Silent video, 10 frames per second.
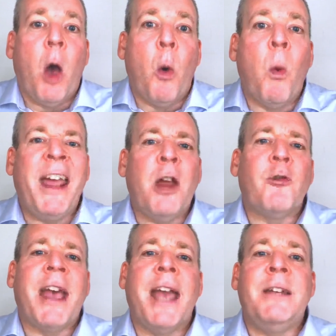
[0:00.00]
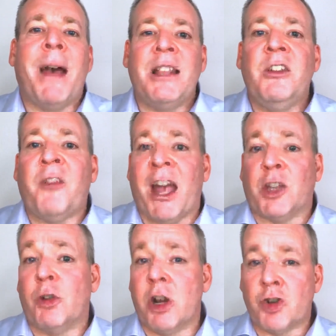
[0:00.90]
When a hearing aid
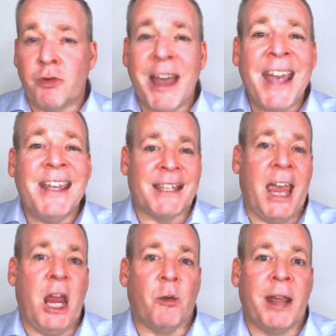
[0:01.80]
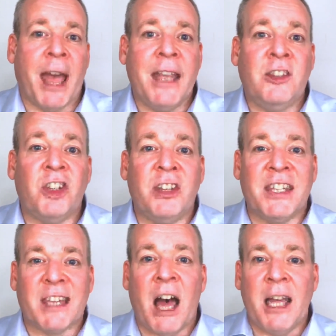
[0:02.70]
manufacturer creates a hearing aid to
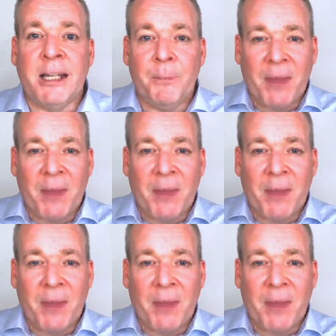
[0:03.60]
decide